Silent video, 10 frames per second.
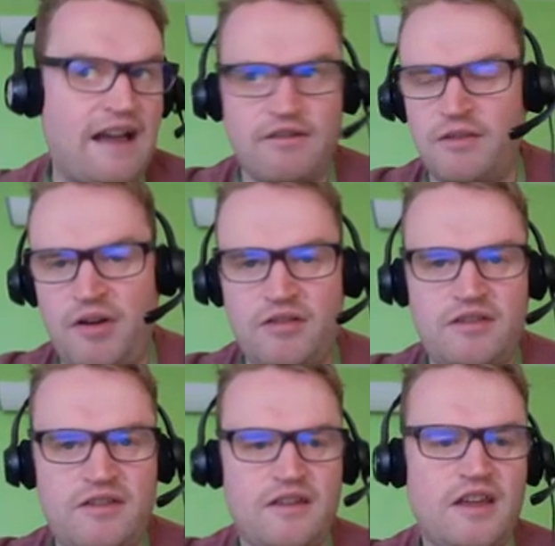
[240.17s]
out of the
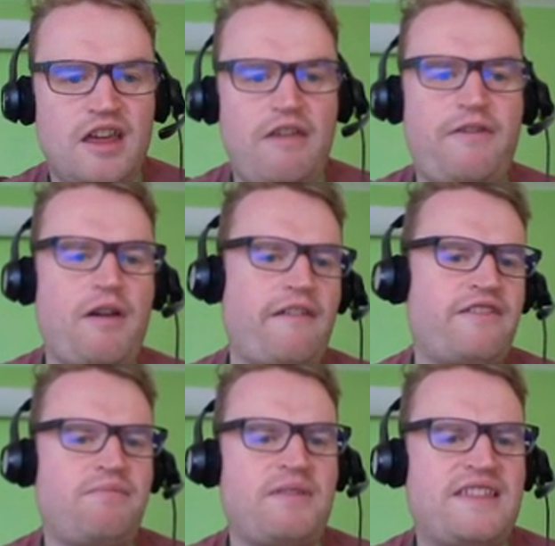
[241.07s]
box. If you have
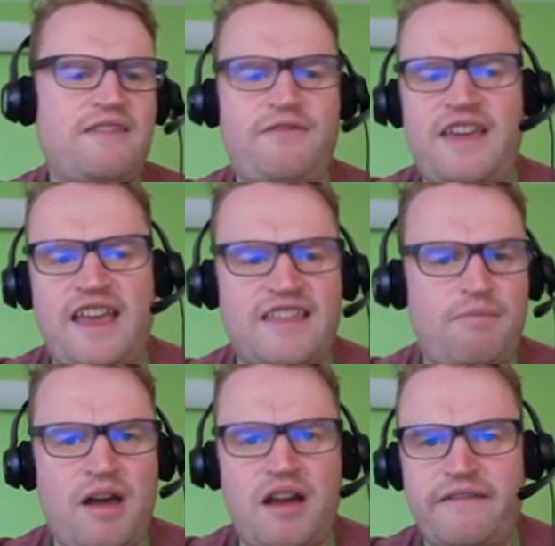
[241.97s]
specific
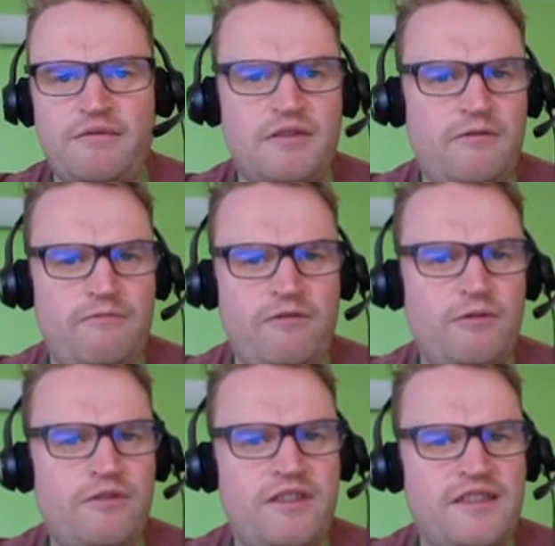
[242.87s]
expiry
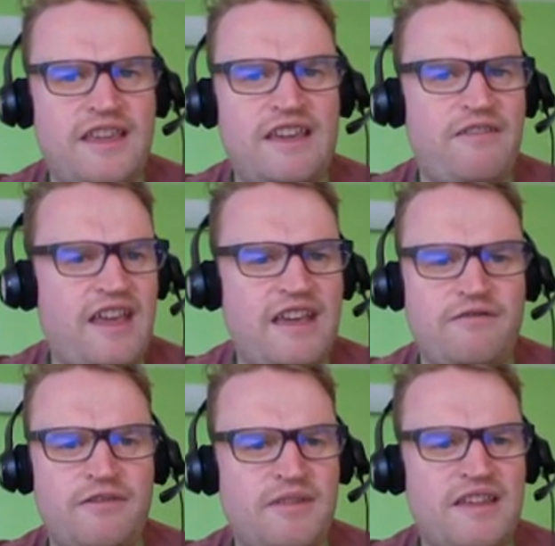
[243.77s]
rules that
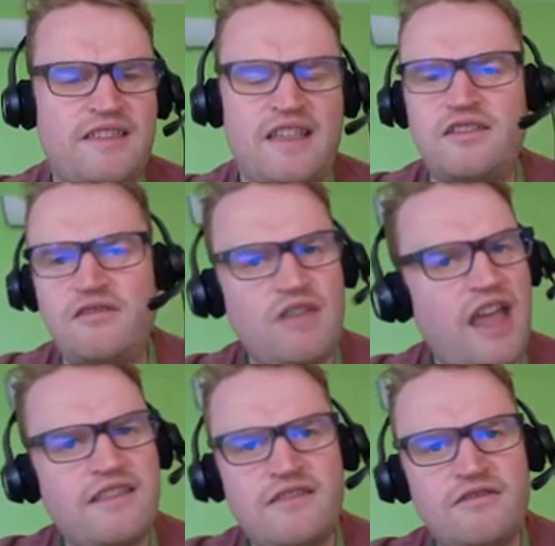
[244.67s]
deviate from this, then do
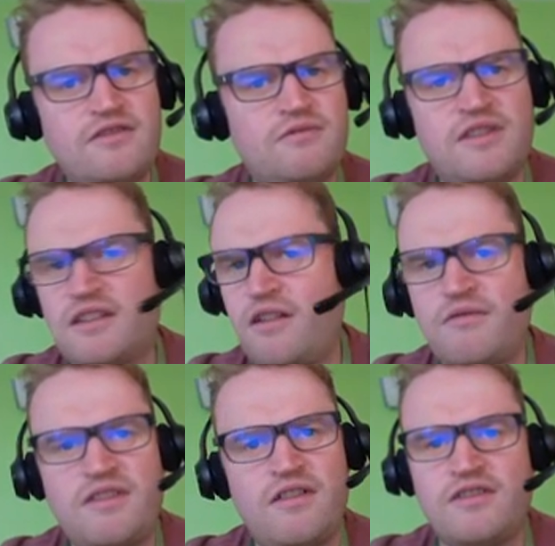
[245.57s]
get in touch. We can
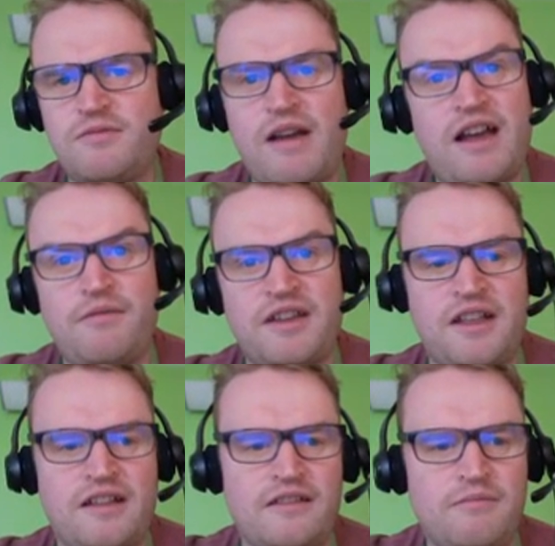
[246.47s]
always talk to you about how we can
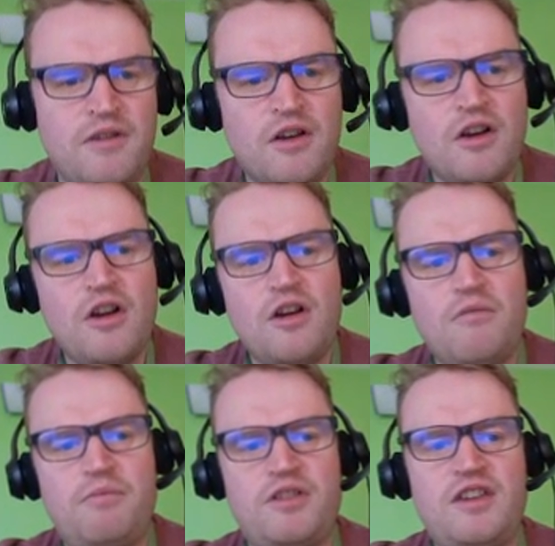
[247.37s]
handle them.
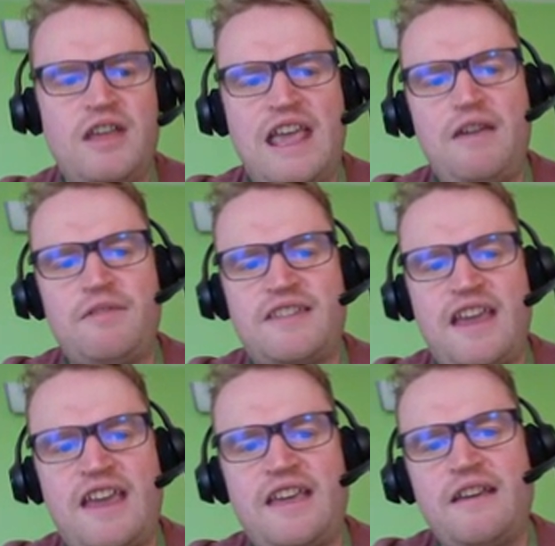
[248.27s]
But here we're
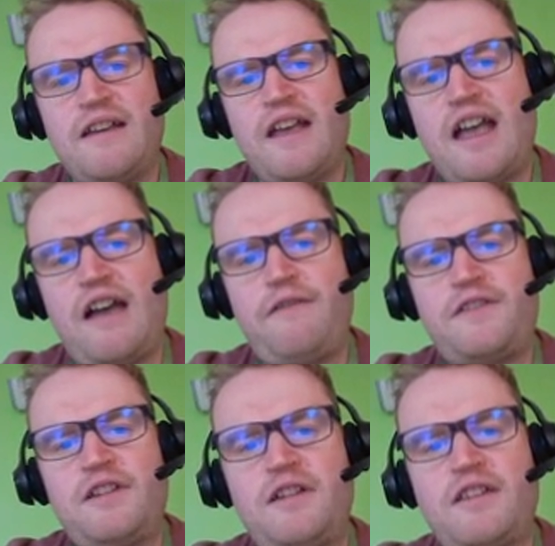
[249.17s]
saying
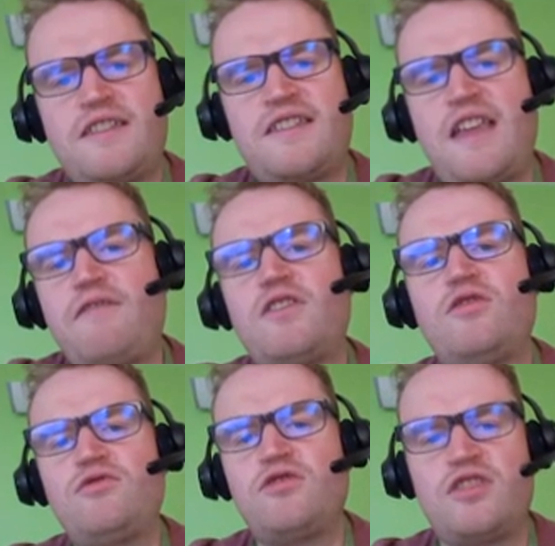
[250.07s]
after
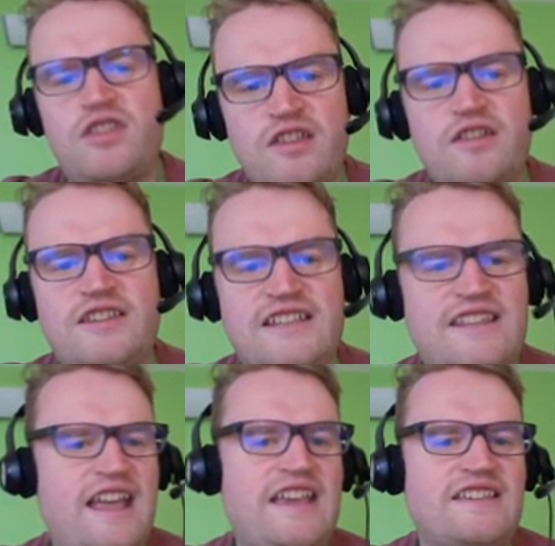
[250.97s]
730
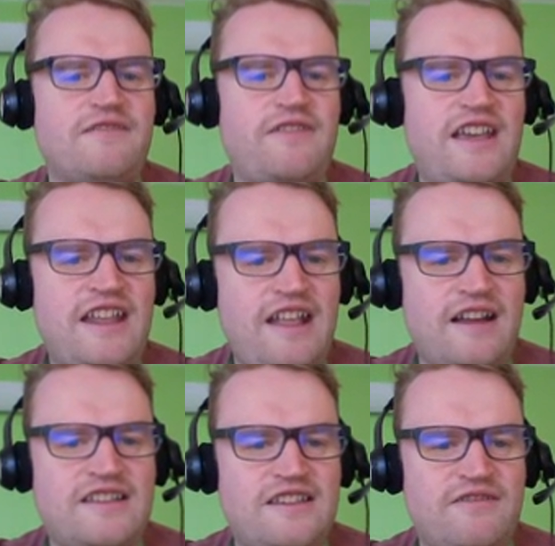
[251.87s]
days of
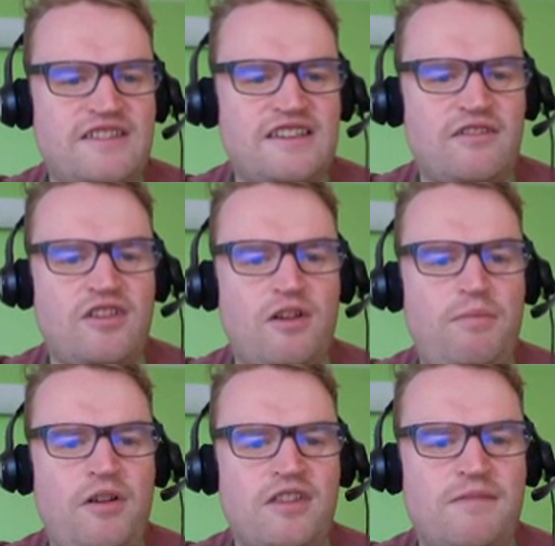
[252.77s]
inactivity on your
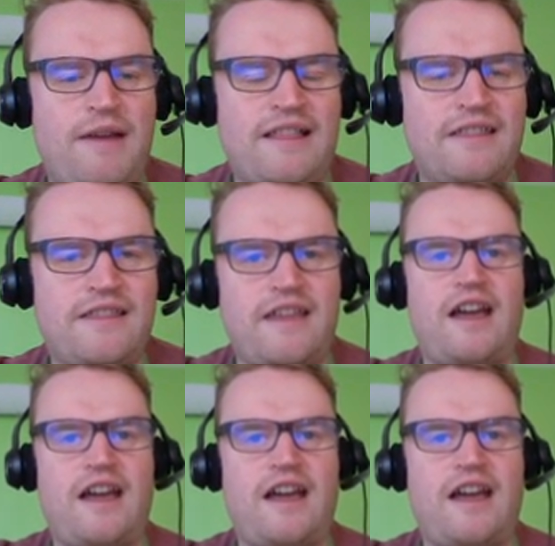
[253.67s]
points balance,